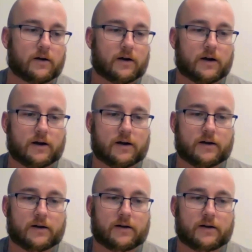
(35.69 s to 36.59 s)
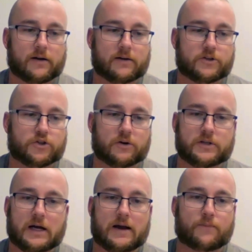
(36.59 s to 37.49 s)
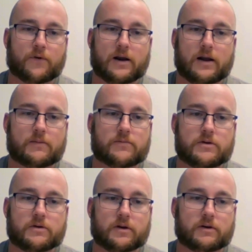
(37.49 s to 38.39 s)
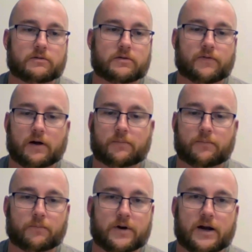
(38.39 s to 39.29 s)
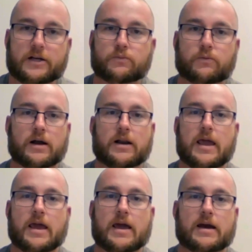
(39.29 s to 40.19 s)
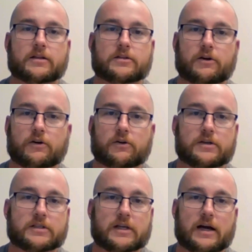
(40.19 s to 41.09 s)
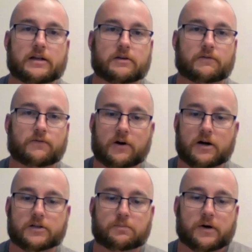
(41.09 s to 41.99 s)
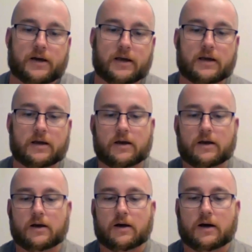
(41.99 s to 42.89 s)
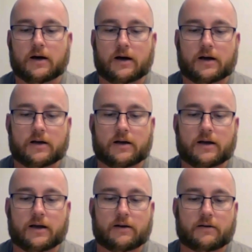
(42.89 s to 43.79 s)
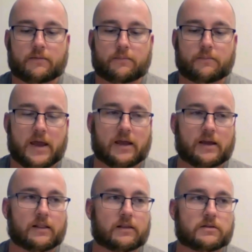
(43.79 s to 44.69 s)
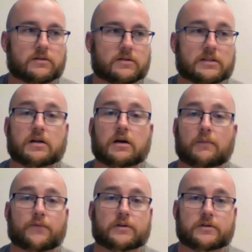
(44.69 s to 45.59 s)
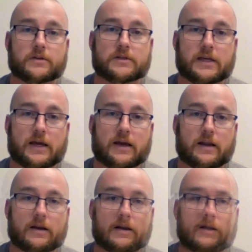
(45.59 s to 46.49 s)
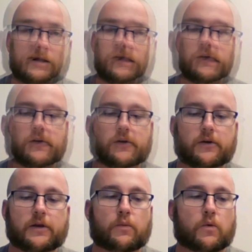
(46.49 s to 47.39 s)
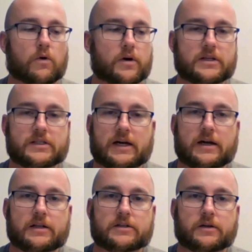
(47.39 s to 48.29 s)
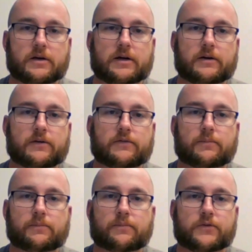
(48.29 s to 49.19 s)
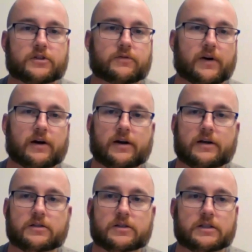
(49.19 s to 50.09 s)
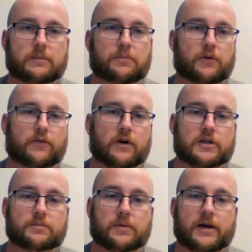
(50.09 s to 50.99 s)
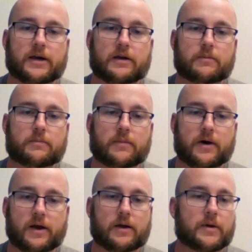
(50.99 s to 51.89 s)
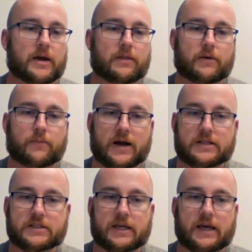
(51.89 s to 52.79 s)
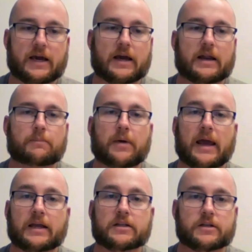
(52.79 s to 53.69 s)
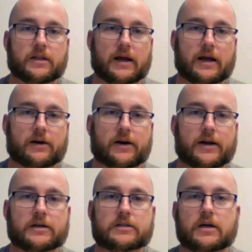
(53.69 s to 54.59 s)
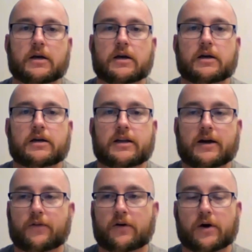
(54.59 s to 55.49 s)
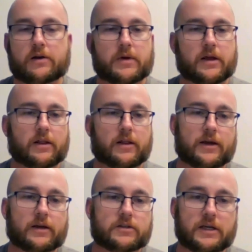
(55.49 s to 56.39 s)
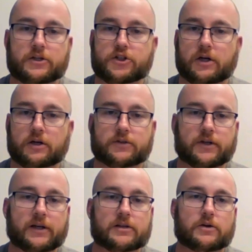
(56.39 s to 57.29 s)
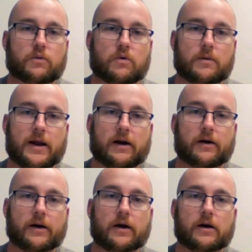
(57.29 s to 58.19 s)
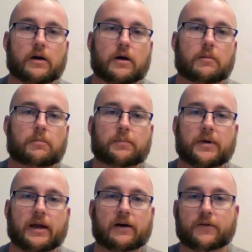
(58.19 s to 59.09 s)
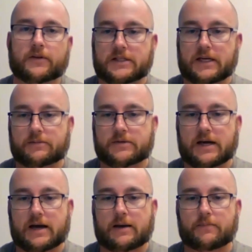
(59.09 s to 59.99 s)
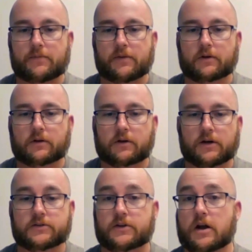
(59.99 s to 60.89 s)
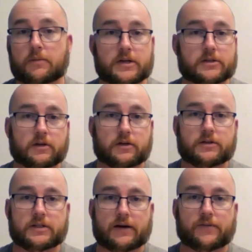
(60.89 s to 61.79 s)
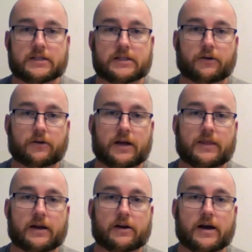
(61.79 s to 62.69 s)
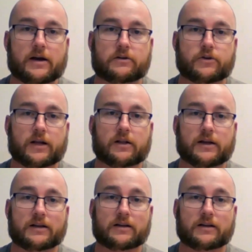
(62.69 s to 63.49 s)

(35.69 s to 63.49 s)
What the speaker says: Uh, in a short time frame, you can develop nice red hands and early signs of frostbite, and making discomfort to the skin. Early warning signs of just very simple frostbite, maybe the red skin, pain to the areas. You definitely want to immediately seek shelter, get into a warm area, but be careful at the same time, because the numbness could definitely settle in, that you're not directing